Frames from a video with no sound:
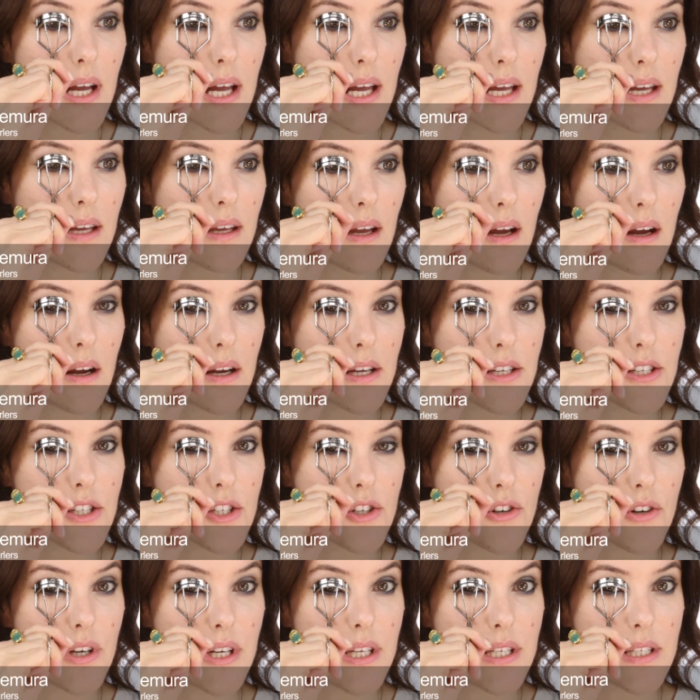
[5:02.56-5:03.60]
a high
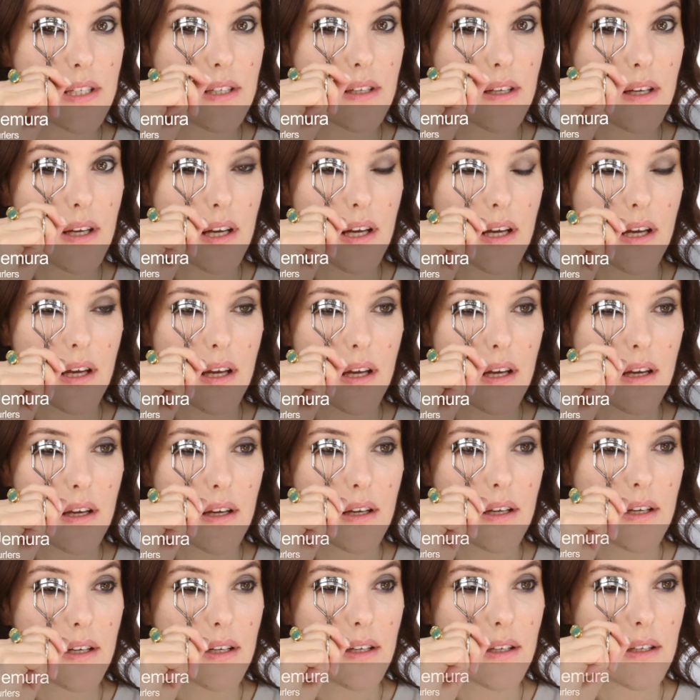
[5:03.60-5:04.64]
street
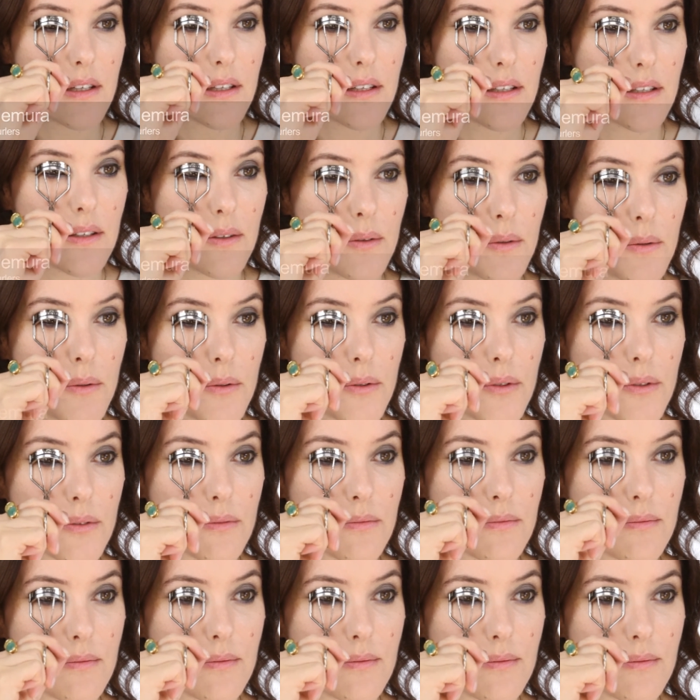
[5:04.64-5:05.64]
or